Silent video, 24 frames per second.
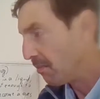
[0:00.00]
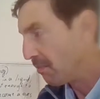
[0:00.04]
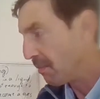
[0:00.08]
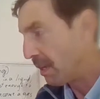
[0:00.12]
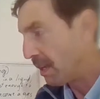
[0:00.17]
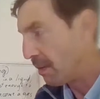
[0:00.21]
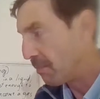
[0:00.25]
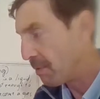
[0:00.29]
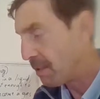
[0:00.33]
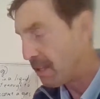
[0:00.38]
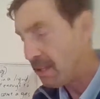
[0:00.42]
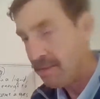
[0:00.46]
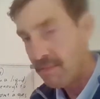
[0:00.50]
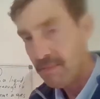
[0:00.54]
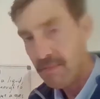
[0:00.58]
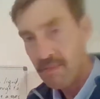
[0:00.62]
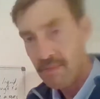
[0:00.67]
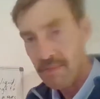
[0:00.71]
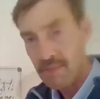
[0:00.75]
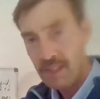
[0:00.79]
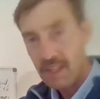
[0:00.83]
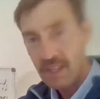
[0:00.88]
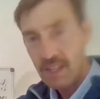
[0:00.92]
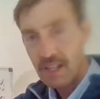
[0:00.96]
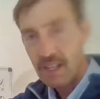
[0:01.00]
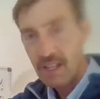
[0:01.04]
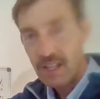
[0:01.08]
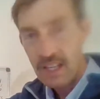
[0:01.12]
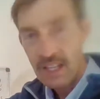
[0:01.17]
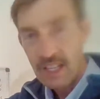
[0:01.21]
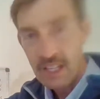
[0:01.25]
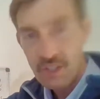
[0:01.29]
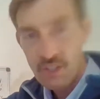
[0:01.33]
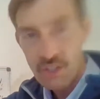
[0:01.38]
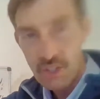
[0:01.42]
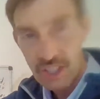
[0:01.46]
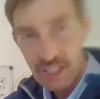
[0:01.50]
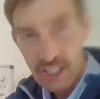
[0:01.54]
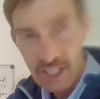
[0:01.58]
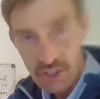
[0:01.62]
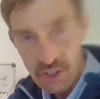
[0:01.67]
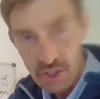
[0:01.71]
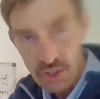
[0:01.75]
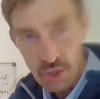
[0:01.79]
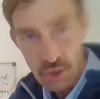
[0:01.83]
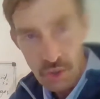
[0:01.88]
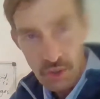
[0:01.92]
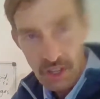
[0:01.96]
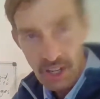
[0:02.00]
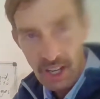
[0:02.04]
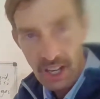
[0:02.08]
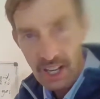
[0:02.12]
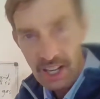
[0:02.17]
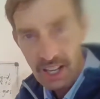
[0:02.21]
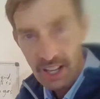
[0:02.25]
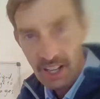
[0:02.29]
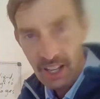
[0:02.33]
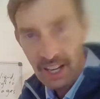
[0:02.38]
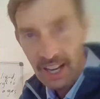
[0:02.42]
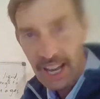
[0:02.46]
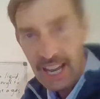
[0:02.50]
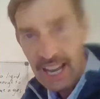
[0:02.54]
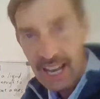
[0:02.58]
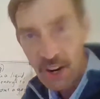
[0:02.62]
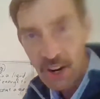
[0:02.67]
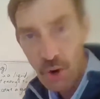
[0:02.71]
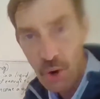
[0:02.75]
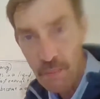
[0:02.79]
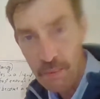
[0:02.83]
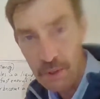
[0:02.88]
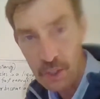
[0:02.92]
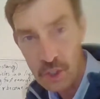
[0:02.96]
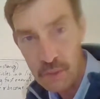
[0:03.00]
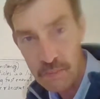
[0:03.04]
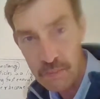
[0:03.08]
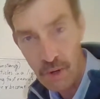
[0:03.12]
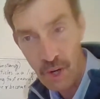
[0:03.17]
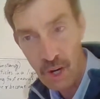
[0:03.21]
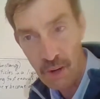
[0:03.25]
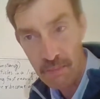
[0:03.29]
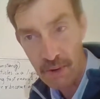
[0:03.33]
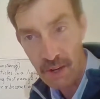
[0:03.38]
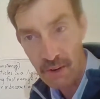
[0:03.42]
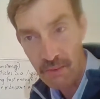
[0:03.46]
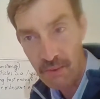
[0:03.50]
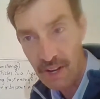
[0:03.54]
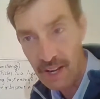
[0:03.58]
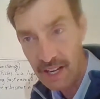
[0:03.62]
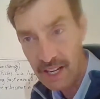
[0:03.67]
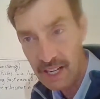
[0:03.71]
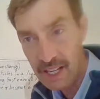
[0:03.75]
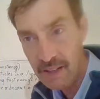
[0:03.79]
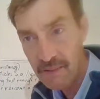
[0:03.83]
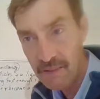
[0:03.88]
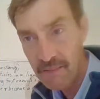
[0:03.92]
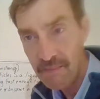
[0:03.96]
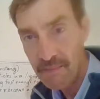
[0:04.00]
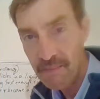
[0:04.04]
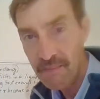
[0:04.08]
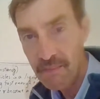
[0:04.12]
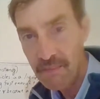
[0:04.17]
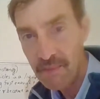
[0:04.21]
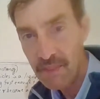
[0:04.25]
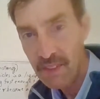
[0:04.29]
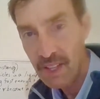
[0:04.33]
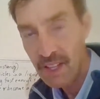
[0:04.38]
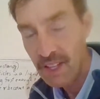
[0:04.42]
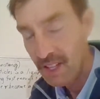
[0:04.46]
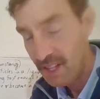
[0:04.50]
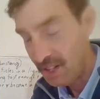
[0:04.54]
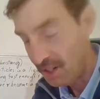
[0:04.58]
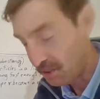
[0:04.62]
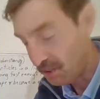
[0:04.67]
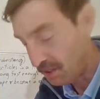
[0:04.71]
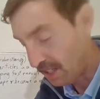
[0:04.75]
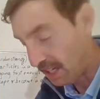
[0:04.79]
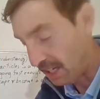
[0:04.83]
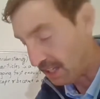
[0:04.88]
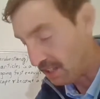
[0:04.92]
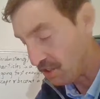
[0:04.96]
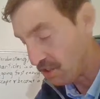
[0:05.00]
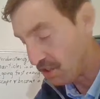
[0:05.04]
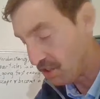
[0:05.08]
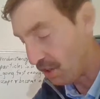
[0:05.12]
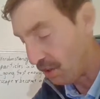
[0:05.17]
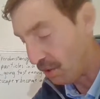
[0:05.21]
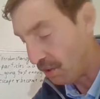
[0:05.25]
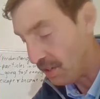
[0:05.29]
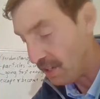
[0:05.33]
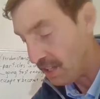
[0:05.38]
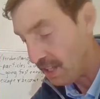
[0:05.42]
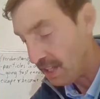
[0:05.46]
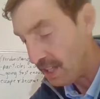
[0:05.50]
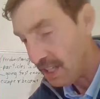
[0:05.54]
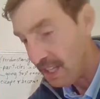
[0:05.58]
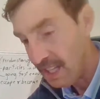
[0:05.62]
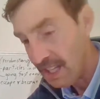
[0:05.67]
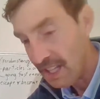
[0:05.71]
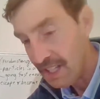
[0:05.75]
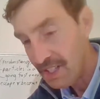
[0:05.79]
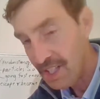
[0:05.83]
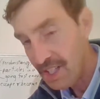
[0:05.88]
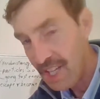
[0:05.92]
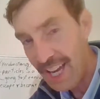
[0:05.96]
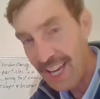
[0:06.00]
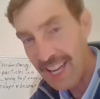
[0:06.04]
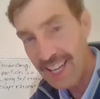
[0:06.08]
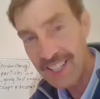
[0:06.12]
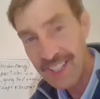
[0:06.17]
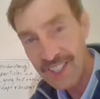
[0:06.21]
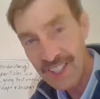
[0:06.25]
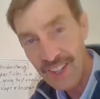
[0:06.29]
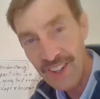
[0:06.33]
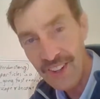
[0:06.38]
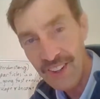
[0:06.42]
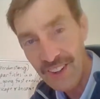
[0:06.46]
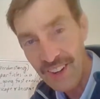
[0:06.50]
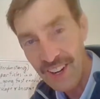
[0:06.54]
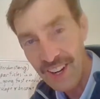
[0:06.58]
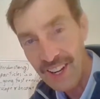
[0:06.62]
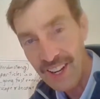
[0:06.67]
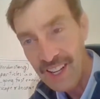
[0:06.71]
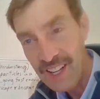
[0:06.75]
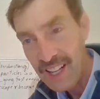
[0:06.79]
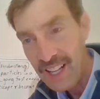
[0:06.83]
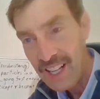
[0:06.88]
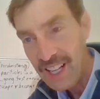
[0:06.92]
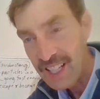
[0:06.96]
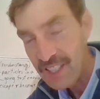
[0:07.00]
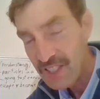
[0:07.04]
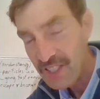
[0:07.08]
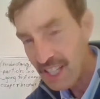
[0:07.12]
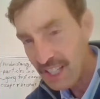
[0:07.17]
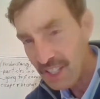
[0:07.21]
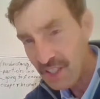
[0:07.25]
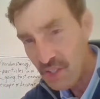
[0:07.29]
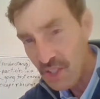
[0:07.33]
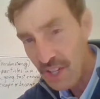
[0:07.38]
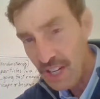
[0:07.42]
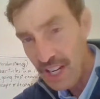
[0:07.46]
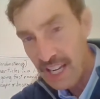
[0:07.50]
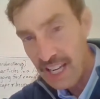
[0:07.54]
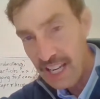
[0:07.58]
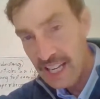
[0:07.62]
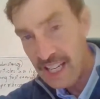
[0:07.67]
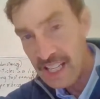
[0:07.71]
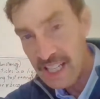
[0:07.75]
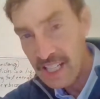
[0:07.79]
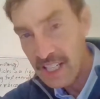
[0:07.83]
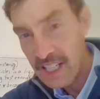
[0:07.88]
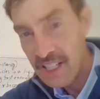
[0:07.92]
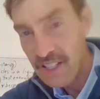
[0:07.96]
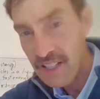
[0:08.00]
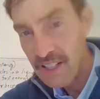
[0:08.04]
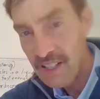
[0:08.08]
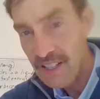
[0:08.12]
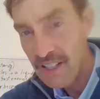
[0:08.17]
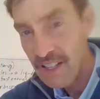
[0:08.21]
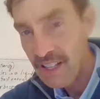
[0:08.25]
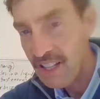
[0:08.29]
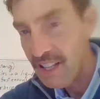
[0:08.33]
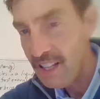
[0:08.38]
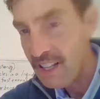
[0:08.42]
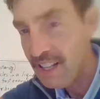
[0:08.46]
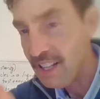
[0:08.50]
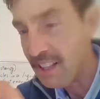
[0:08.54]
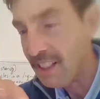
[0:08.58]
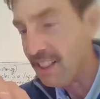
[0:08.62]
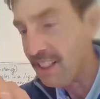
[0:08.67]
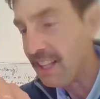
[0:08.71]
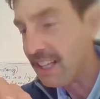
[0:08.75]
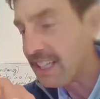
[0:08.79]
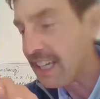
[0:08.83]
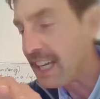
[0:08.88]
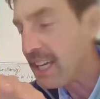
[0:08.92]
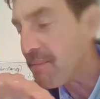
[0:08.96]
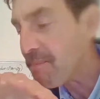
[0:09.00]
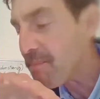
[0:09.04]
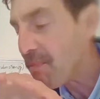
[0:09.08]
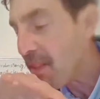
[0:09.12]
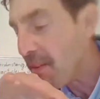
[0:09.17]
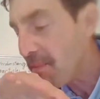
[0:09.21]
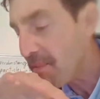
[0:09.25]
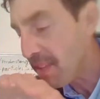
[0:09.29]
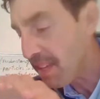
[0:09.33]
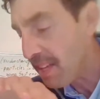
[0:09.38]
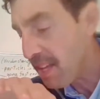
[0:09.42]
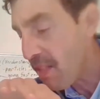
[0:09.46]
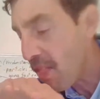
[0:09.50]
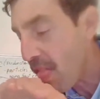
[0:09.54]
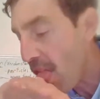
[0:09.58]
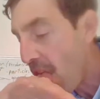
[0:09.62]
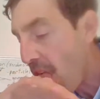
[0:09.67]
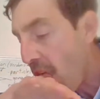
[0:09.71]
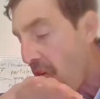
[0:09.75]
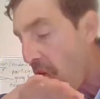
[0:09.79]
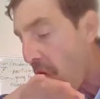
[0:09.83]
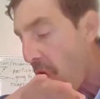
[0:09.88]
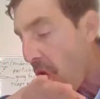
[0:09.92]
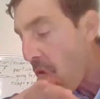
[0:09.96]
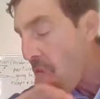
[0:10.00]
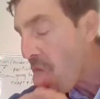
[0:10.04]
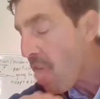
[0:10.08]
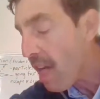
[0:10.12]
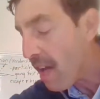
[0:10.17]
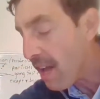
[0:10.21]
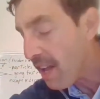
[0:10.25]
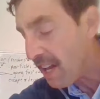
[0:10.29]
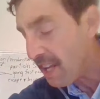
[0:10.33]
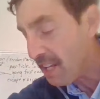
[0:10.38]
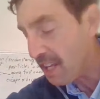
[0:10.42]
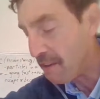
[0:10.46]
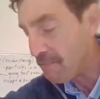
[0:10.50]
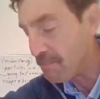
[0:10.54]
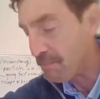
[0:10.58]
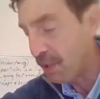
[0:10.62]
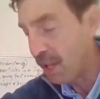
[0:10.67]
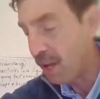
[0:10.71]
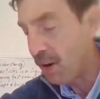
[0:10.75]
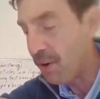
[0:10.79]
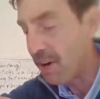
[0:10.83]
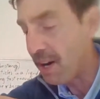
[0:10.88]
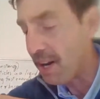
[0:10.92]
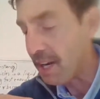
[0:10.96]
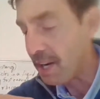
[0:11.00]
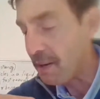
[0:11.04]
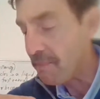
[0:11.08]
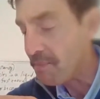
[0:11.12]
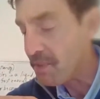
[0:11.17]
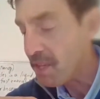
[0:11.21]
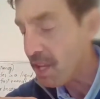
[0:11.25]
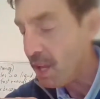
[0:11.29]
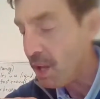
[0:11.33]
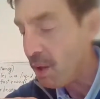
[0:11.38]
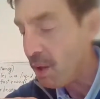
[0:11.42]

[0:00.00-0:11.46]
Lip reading: maybe, that you get to do an at-home experiment. Ready? Okay, so take your hand, lick it, and then blow on it.